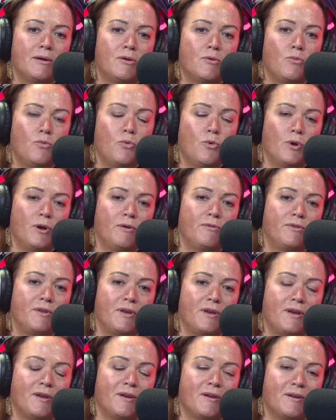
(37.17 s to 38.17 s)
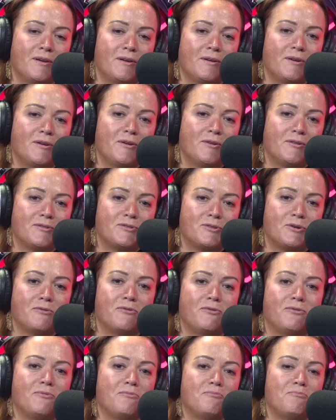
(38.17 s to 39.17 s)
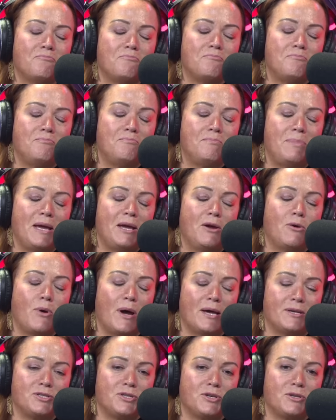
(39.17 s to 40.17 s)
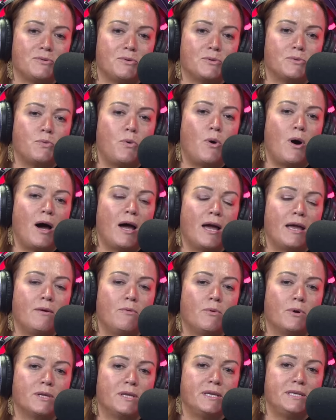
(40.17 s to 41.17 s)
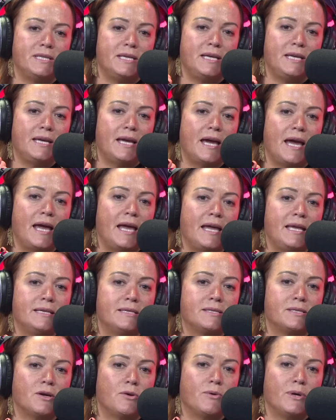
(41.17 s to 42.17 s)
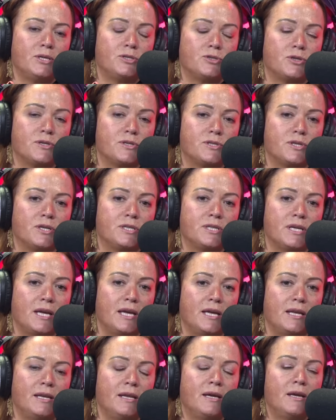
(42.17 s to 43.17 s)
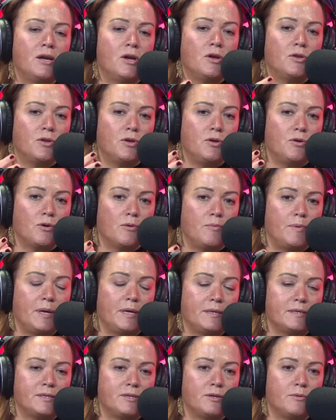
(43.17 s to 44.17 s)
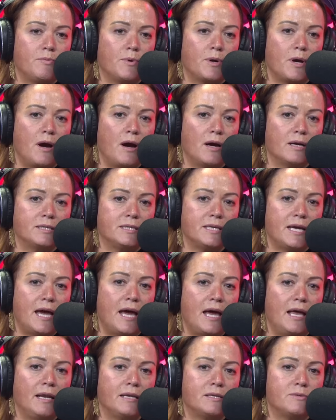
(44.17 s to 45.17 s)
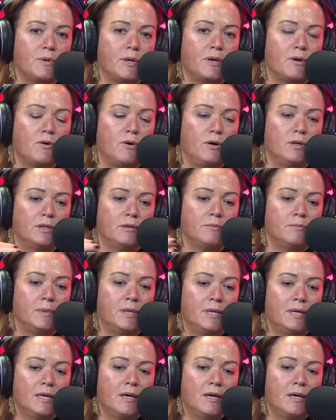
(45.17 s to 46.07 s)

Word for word: one of the sort of big questions was why were the DEA so interested in the European super cartel, as we call them?